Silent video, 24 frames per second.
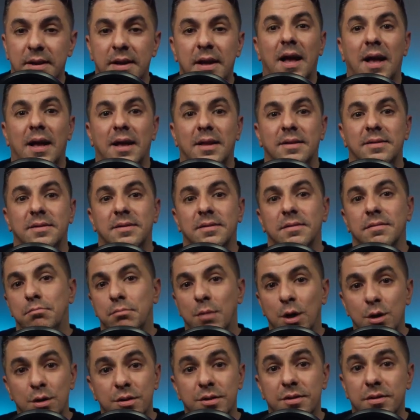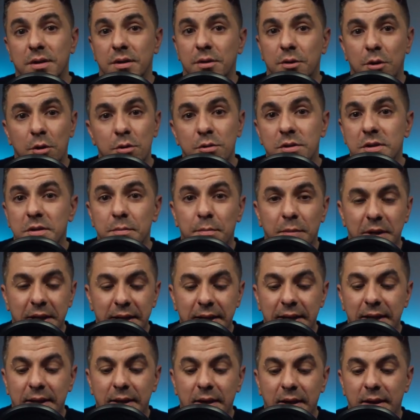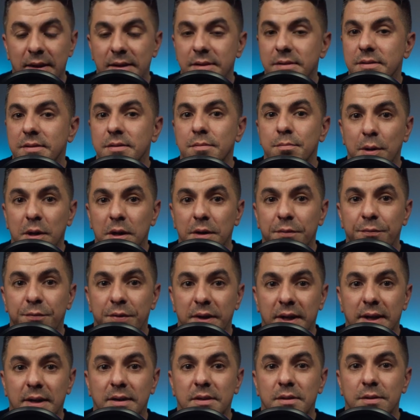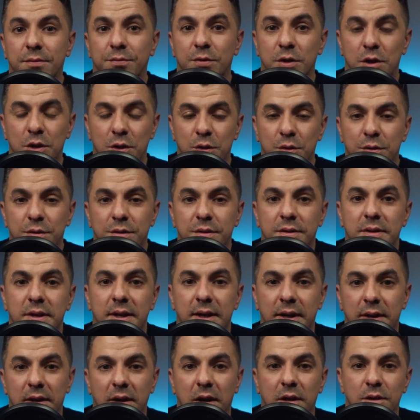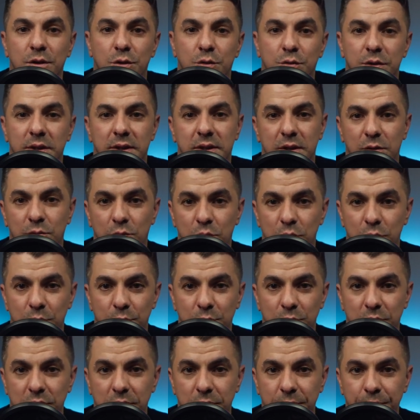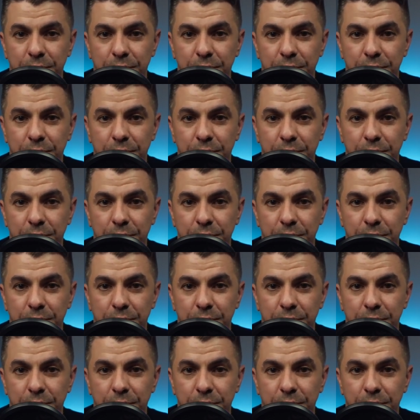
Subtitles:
And most notably, it's perfect for use in untreated rooms.